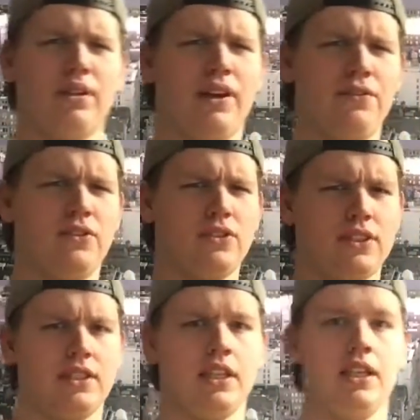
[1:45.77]
have to
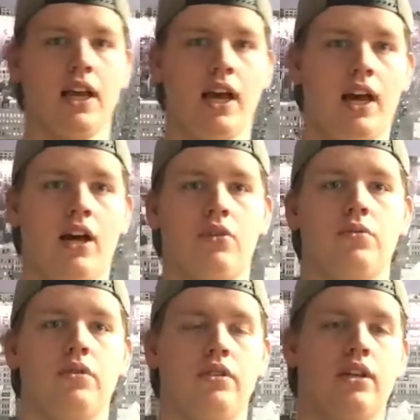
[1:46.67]
see
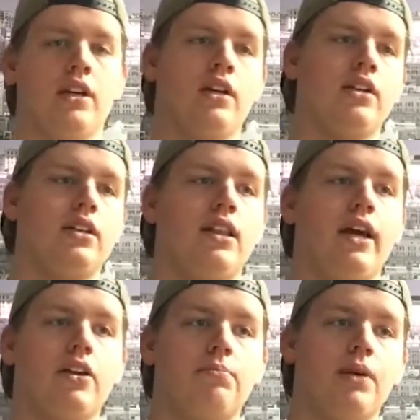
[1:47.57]
how the
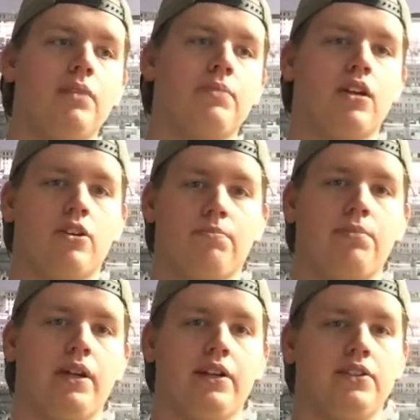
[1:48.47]
Lego Batman
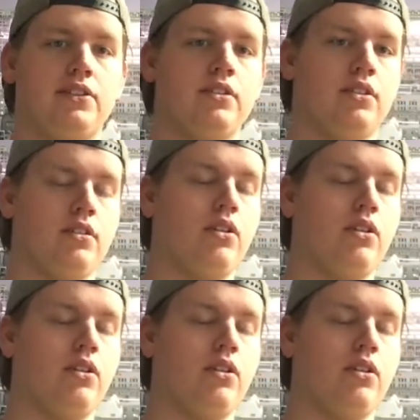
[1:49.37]
compares,